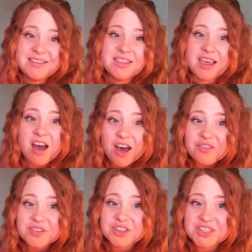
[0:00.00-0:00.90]
they
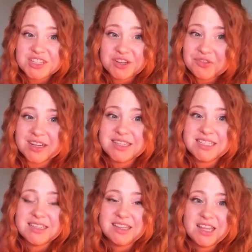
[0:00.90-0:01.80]
often are different.
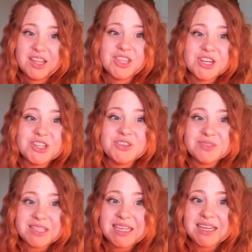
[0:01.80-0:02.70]
They're
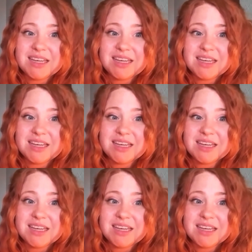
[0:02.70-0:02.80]
unique.